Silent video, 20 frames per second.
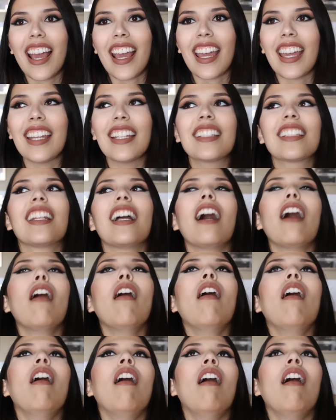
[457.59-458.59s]
It's,
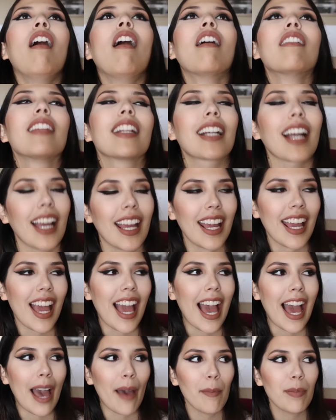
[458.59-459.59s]
like I
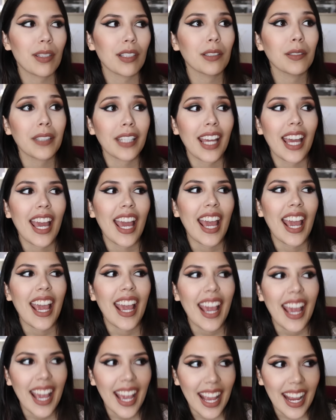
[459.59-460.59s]
absolutely
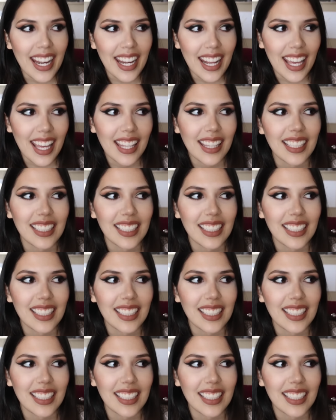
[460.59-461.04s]
hate it.